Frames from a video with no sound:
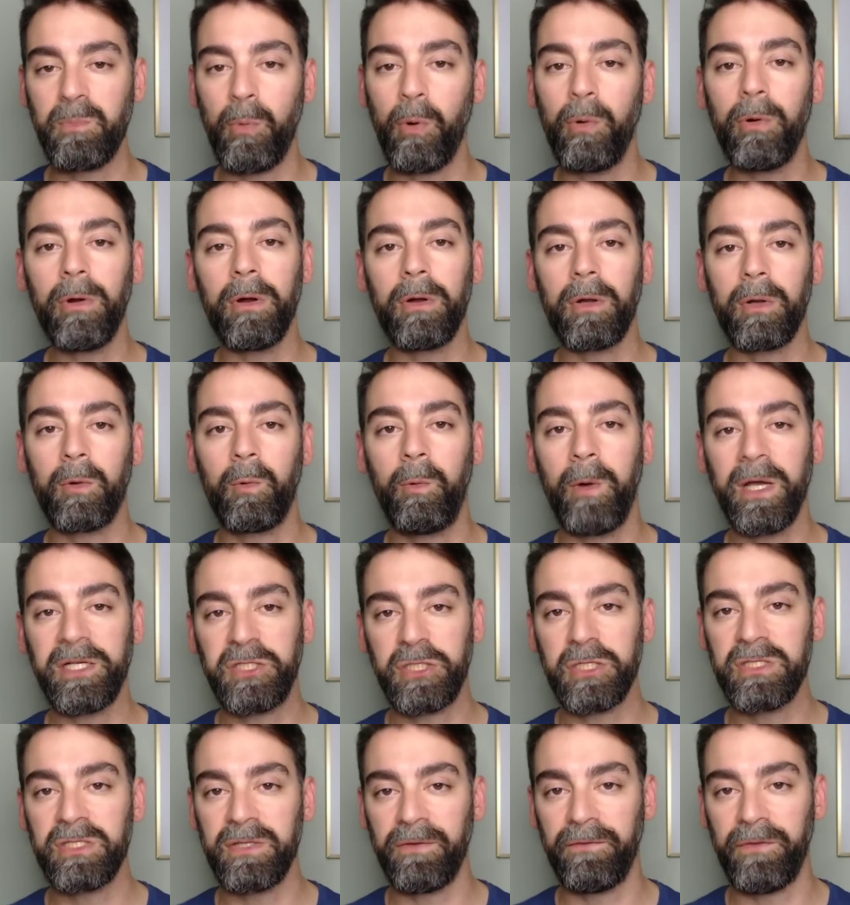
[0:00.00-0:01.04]
More
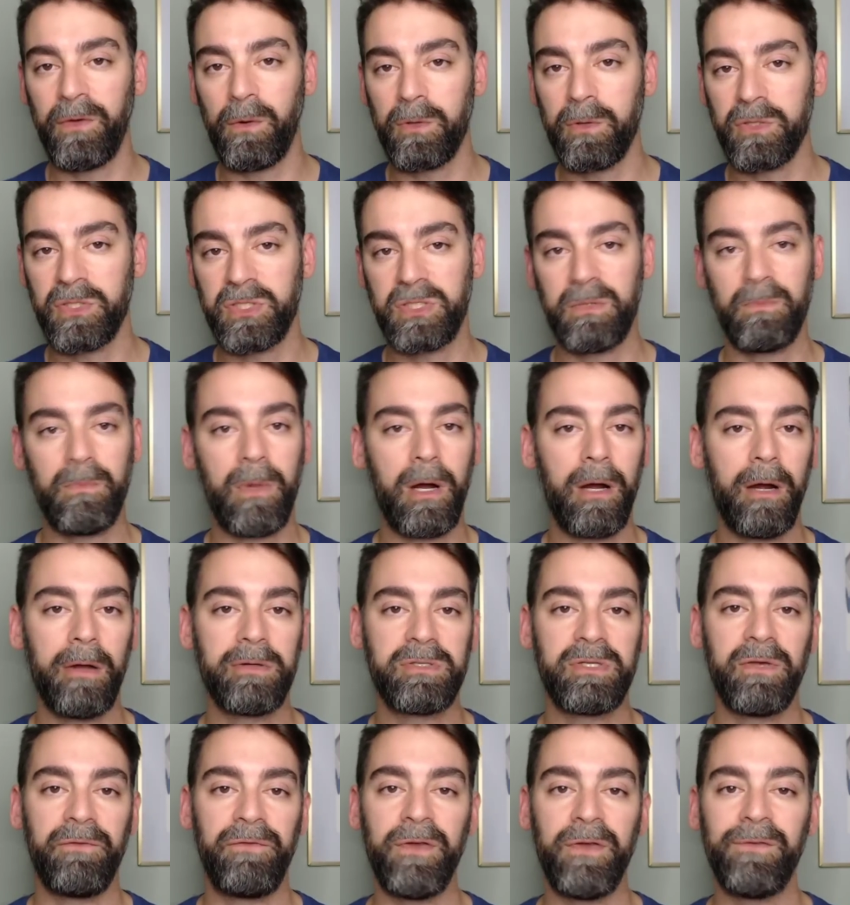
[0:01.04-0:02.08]
questions of yours tomorrow,
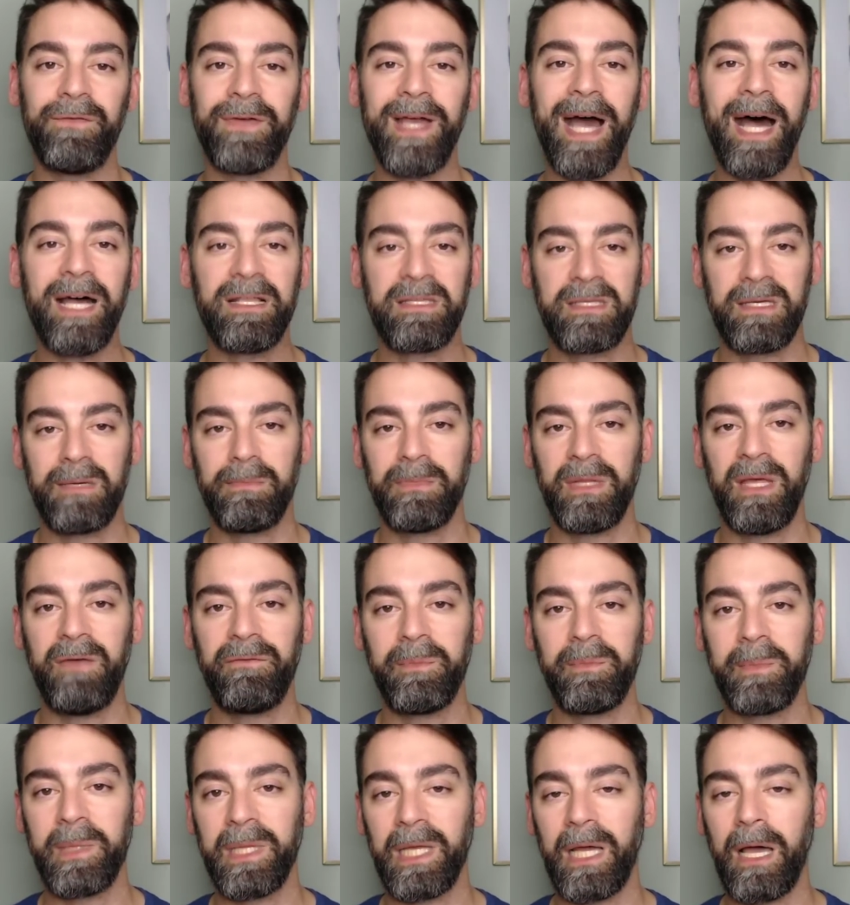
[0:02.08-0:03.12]
so if you've got some, leave
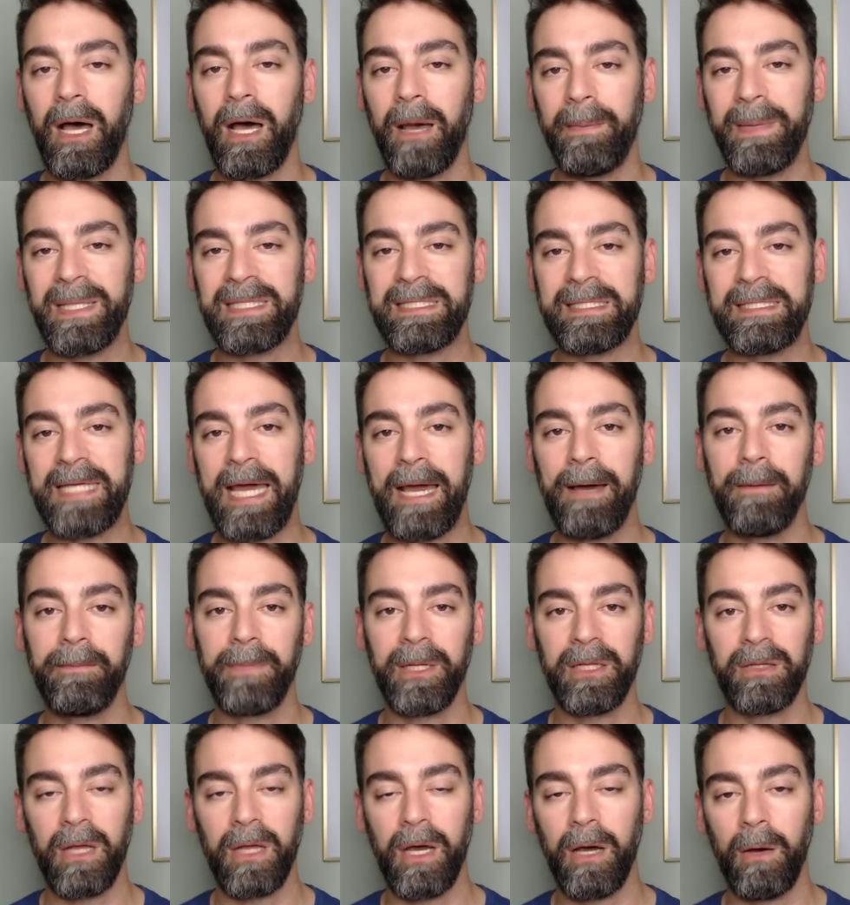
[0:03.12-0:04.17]
them in the comments down
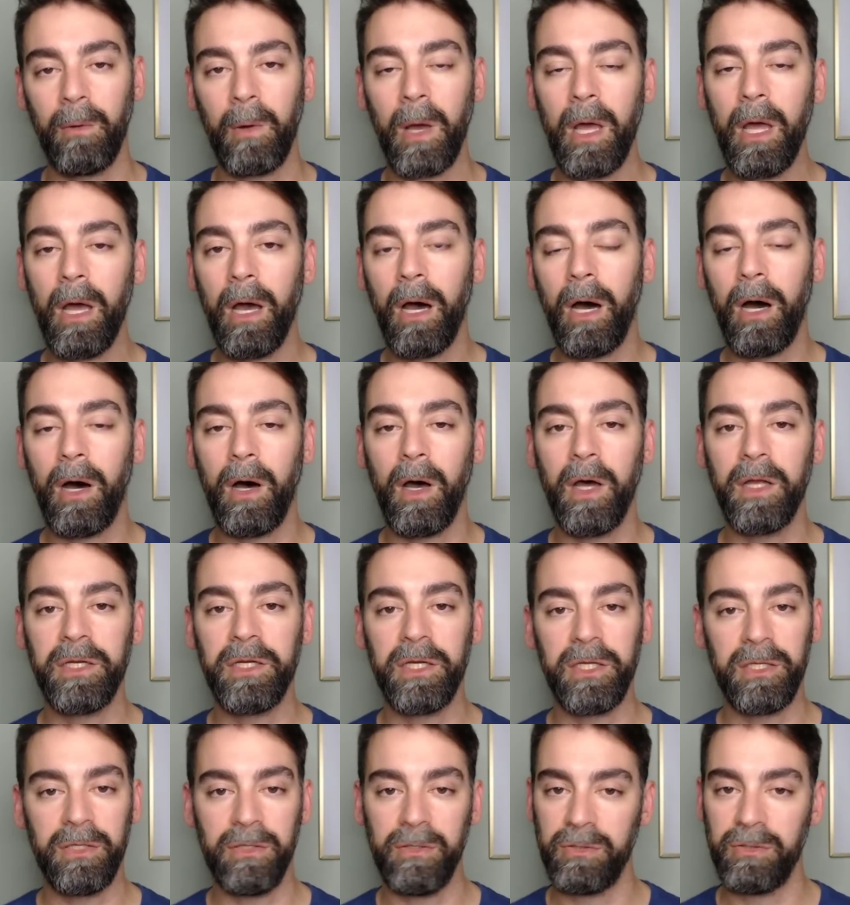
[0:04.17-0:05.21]
below on
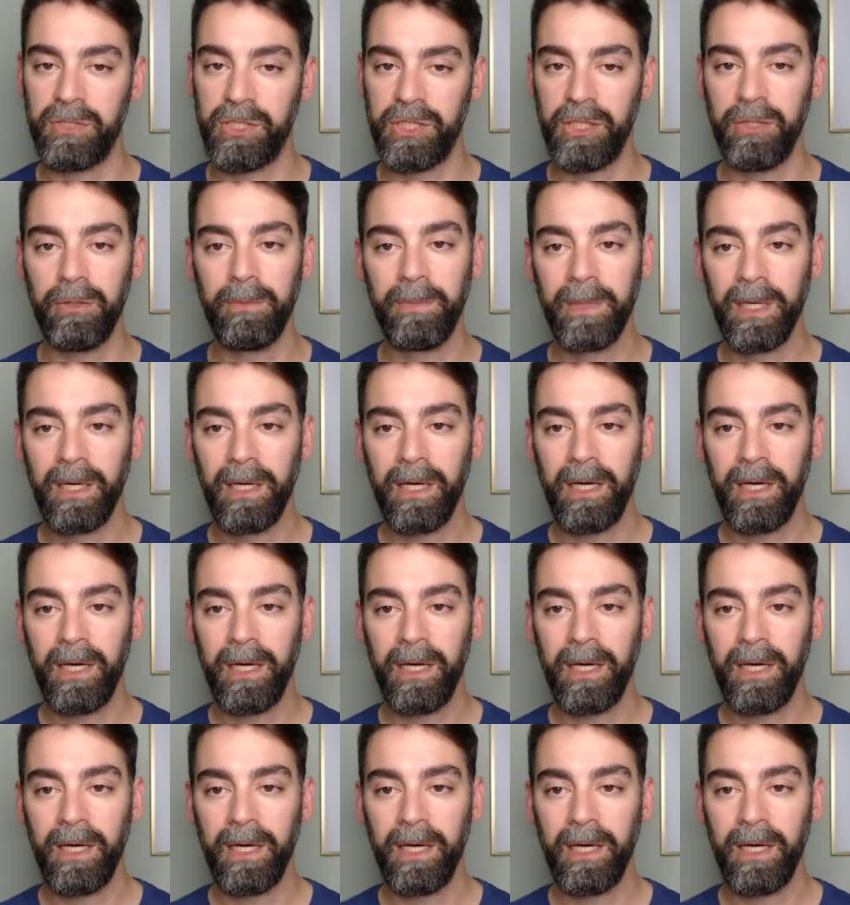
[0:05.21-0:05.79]
YouTube,